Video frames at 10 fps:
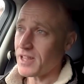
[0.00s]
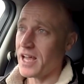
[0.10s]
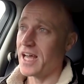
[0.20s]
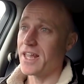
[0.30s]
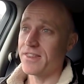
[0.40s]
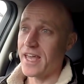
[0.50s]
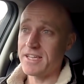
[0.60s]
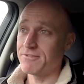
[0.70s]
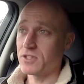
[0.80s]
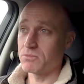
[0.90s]

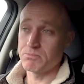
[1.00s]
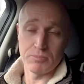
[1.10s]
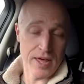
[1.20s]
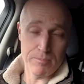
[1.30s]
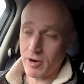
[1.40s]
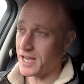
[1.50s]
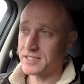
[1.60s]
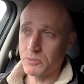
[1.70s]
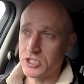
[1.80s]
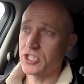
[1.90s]
They're
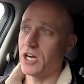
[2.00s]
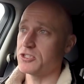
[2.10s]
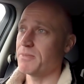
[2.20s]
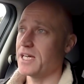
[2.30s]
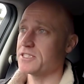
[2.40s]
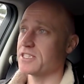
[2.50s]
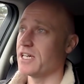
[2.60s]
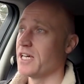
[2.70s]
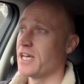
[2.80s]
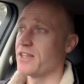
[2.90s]
branded with
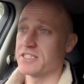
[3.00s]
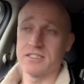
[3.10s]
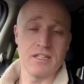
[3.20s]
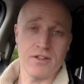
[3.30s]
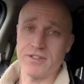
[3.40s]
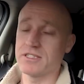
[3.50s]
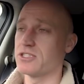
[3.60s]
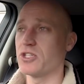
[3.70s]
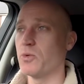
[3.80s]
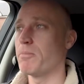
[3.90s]
ChargeMaster. There's nothing to
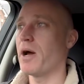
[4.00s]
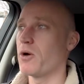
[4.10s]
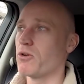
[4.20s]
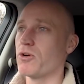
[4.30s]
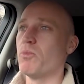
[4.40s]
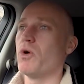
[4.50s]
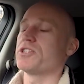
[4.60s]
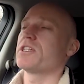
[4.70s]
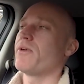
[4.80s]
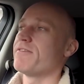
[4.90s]
do with Polar on them
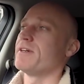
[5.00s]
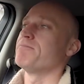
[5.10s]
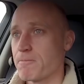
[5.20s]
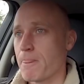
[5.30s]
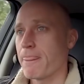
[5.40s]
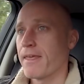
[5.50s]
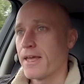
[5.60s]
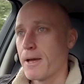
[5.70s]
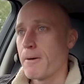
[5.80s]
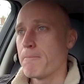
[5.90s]
whatsoever.
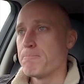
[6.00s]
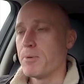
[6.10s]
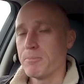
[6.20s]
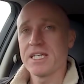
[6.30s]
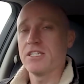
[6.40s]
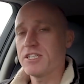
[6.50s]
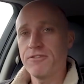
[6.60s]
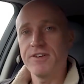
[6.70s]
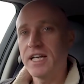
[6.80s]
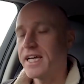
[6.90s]
But because they're
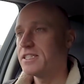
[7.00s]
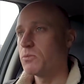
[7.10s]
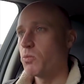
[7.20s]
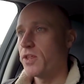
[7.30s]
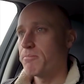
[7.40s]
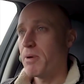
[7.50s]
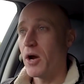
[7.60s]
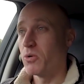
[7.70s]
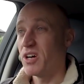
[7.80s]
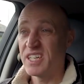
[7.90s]
affiliated with
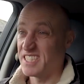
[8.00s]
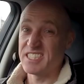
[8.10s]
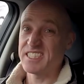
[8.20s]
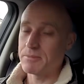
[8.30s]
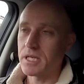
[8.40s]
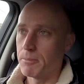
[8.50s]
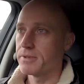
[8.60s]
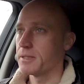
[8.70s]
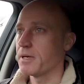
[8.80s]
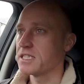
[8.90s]
Polar, it's the same
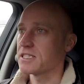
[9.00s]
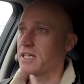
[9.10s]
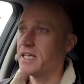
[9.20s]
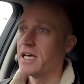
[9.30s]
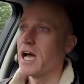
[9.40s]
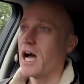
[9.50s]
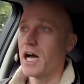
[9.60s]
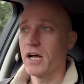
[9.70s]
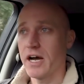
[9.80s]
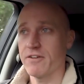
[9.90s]
company basically,
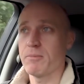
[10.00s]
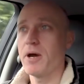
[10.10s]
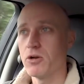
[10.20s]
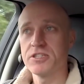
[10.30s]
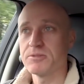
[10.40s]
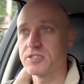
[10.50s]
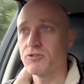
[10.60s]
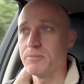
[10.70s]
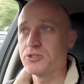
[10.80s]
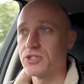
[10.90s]
and I have a Polar
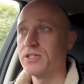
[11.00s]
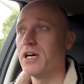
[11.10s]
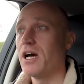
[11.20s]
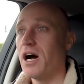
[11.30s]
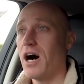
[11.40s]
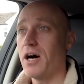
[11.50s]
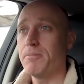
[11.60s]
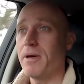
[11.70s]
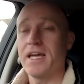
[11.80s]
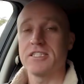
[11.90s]
subscription, I
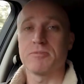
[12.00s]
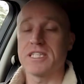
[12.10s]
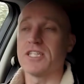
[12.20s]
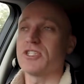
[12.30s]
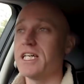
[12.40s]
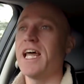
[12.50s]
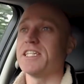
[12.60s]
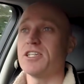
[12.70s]
pay substantially less.